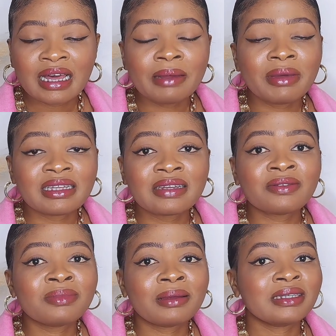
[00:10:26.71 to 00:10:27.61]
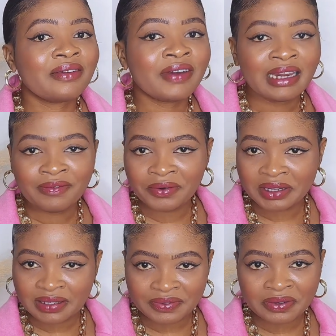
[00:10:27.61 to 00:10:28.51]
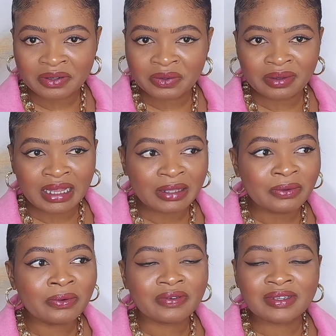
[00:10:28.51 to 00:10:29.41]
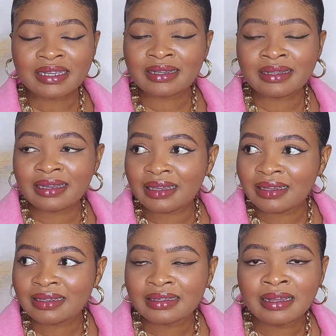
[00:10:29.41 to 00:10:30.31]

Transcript: I myself sometimes I find it very difficult to let go of certain things.